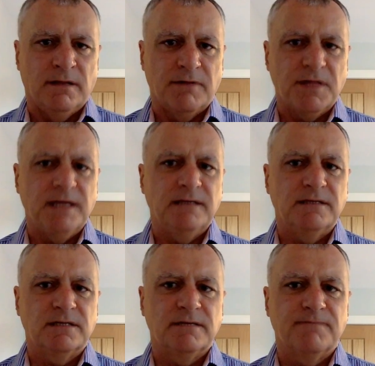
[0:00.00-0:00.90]
are
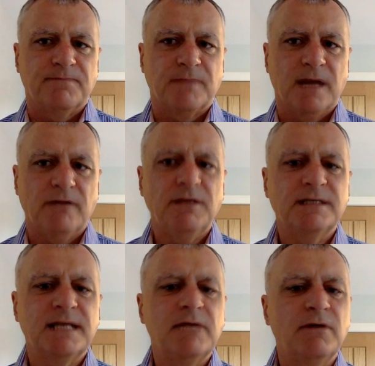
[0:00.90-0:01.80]
things, I don't think
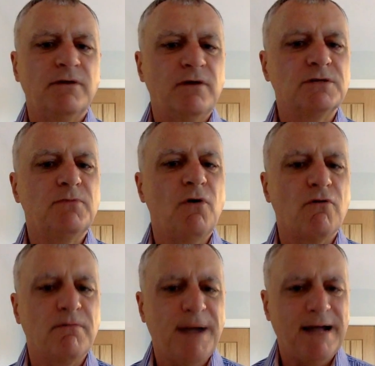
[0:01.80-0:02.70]
there's anyone who knows
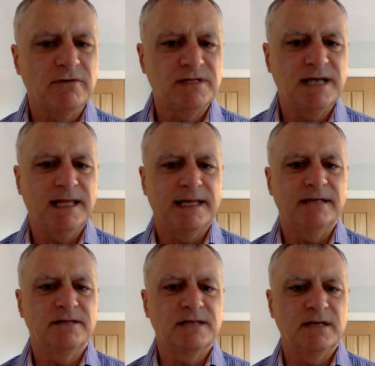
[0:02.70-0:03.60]
more about
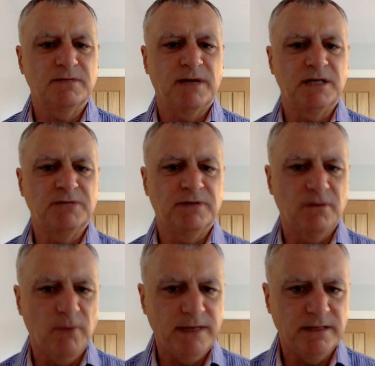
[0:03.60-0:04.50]
selling and sales management
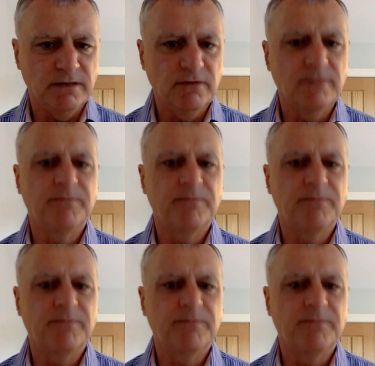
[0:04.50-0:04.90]
than we do,